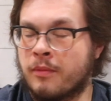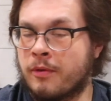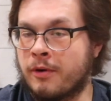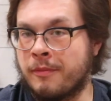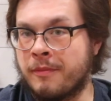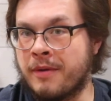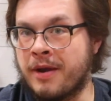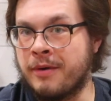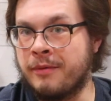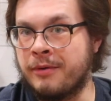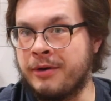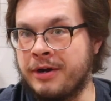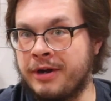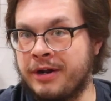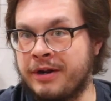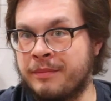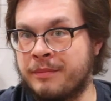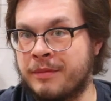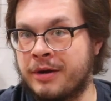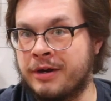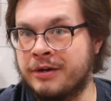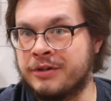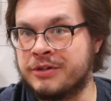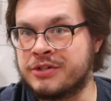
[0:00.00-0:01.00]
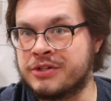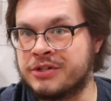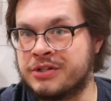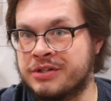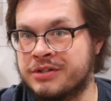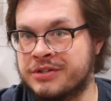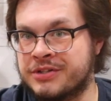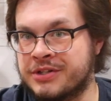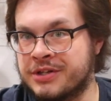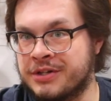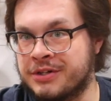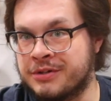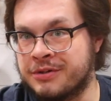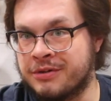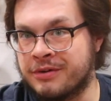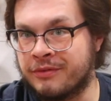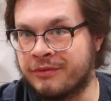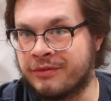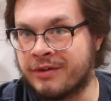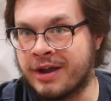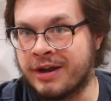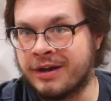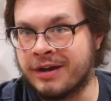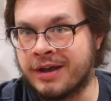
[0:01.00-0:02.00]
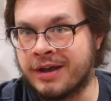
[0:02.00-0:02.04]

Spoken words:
am I reading in March? Stay tuned to find